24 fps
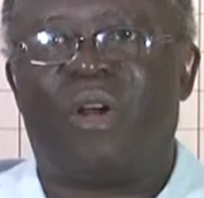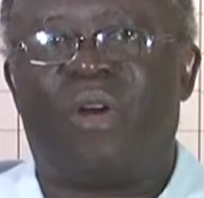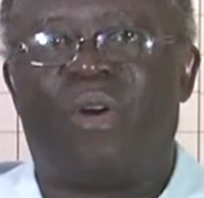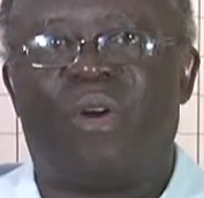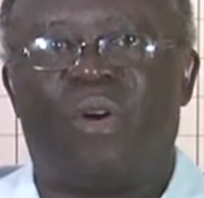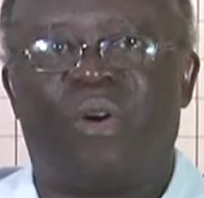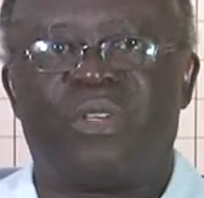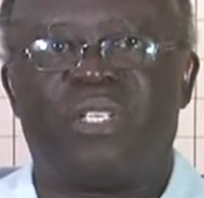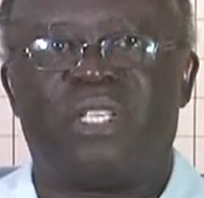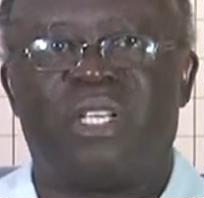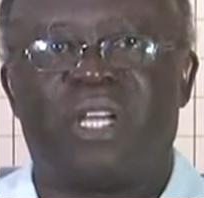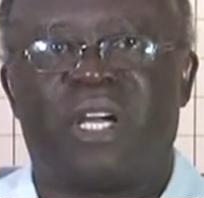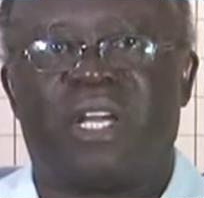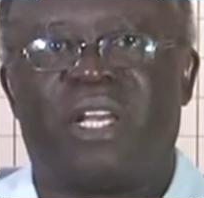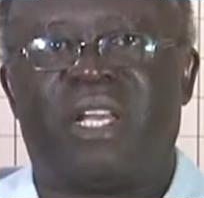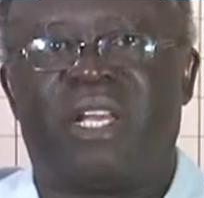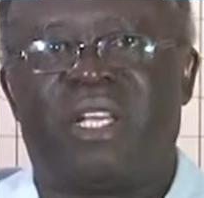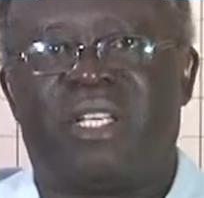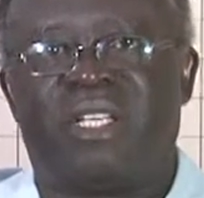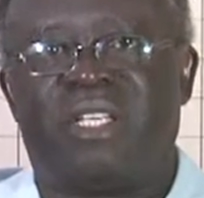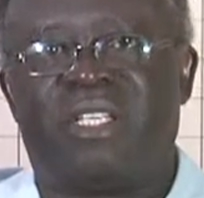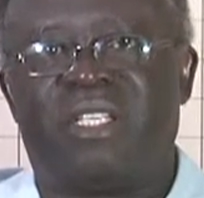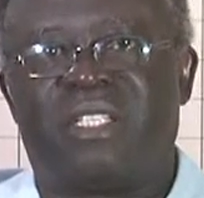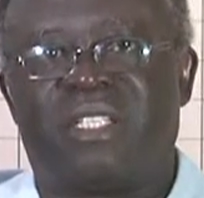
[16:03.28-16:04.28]
ordinal,
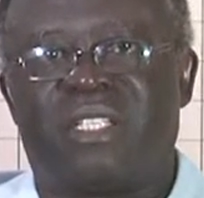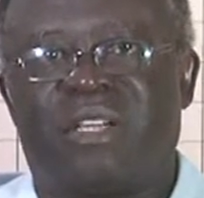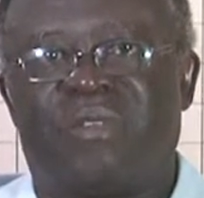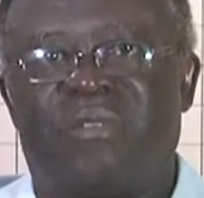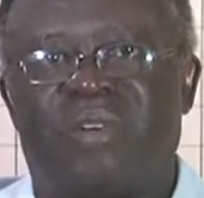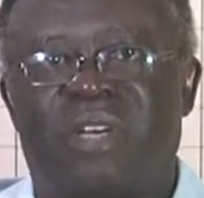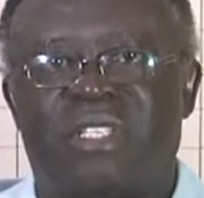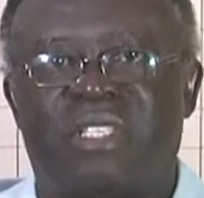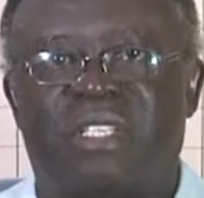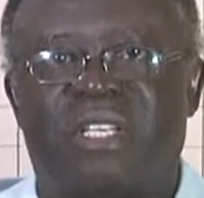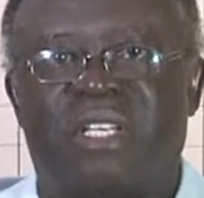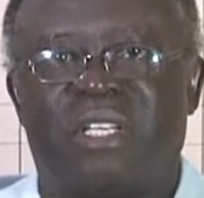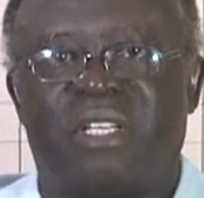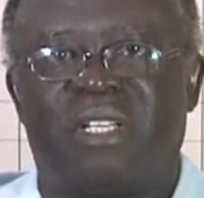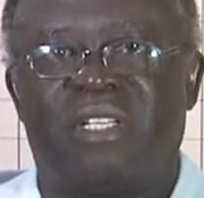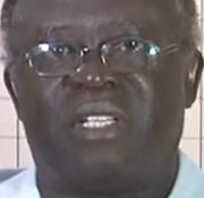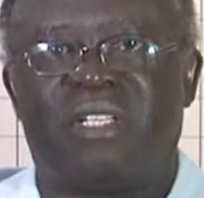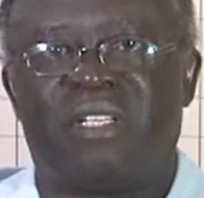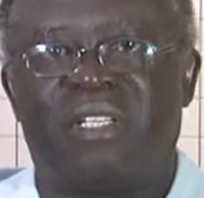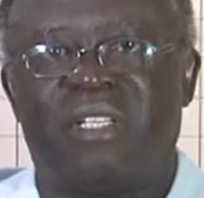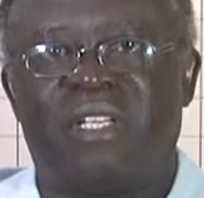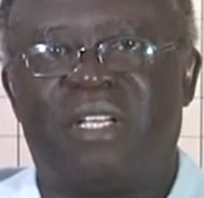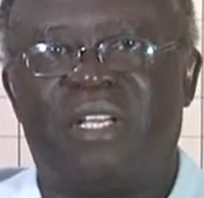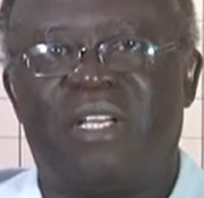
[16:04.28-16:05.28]
and interval scale:
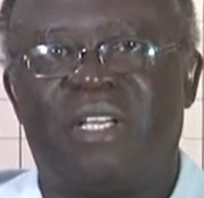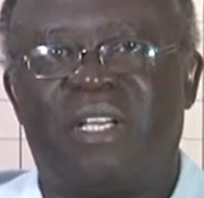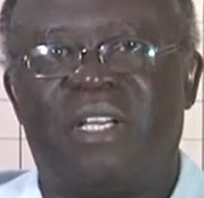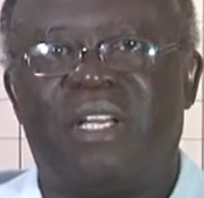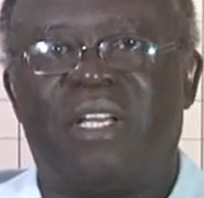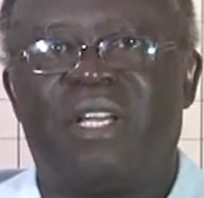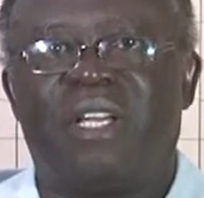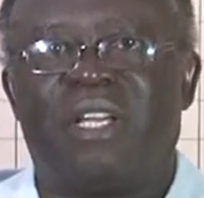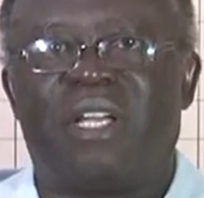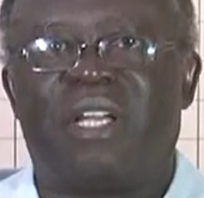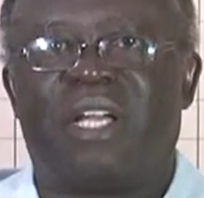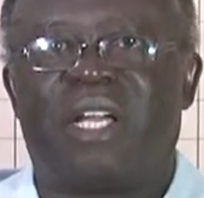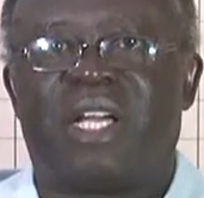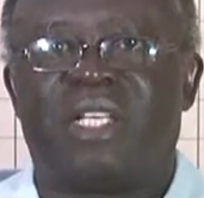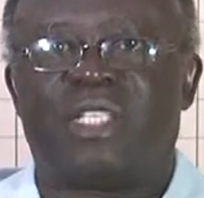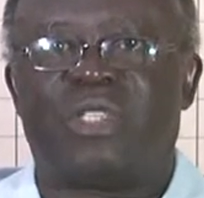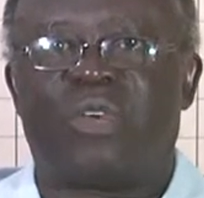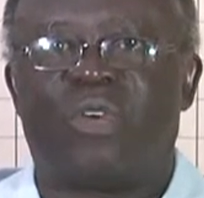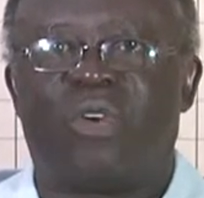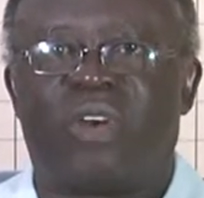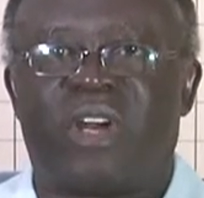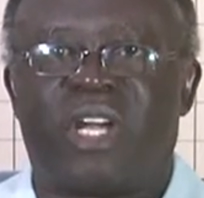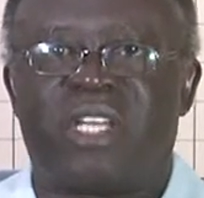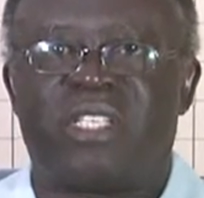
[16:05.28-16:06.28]

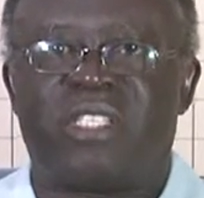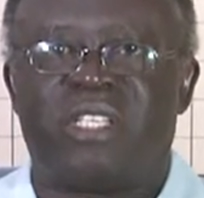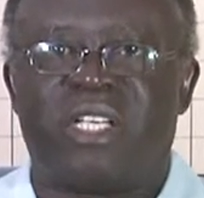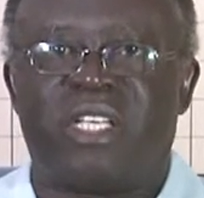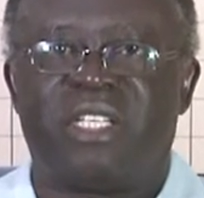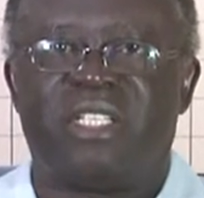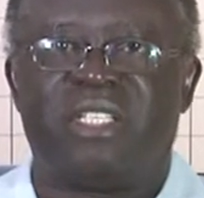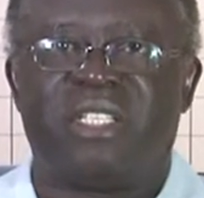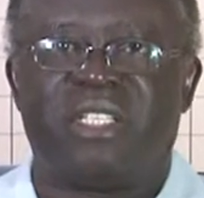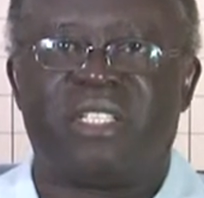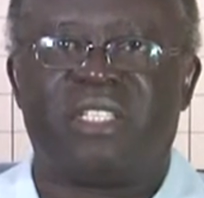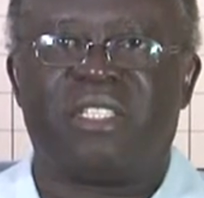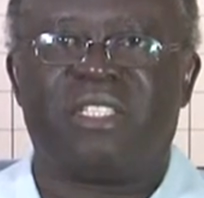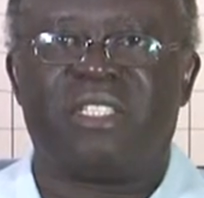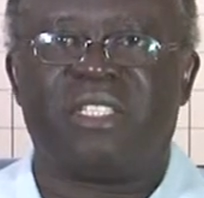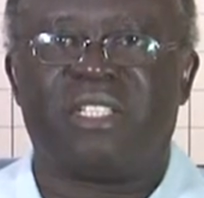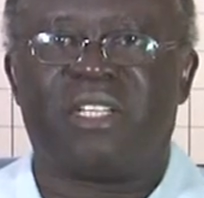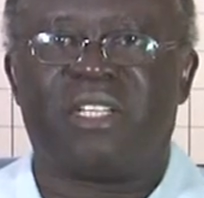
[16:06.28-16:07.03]
categorization,